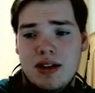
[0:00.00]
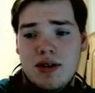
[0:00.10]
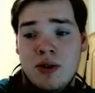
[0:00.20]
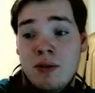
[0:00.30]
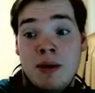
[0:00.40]

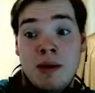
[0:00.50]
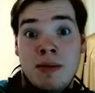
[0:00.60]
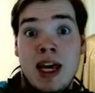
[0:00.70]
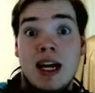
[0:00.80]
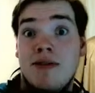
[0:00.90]
Or maybe
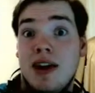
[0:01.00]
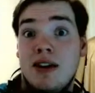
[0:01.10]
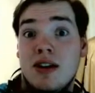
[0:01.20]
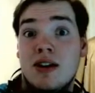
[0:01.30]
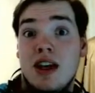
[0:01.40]
make it a fire
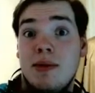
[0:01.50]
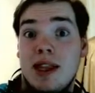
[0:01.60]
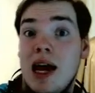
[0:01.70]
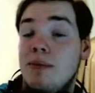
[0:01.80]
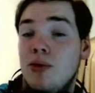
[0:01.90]
dark type at
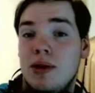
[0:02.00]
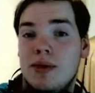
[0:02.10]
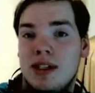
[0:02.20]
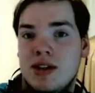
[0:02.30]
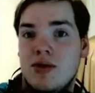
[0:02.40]
that point,
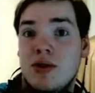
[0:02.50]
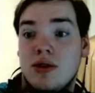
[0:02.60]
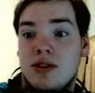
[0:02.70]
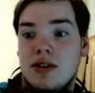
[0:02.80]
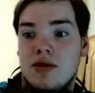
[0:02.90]
because it
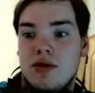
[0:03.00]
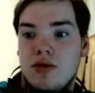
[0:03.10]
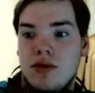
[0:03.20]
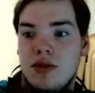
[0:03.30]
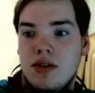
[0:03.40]
looks
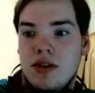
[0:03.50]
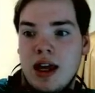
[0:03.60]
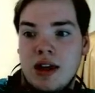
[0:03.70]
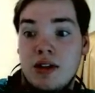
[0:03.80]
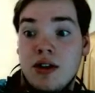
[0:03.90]
like
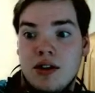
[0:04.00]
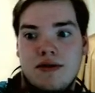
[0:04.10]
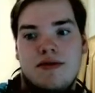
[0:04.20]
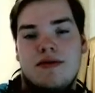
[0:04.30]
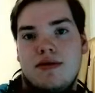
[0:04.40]
a dark
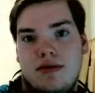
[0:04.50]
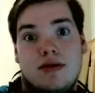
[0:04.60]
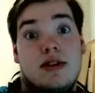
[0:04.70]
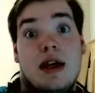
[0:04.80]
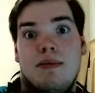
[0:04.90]

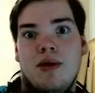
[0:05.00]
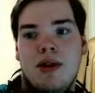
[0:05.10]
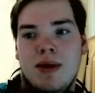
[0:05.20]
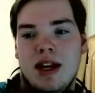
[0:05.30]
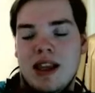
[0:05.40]
type
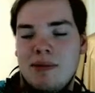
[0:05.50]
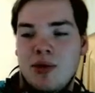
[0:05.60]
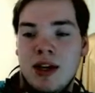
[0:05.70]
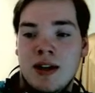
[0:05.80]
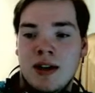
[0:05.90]
Pokemon at that point.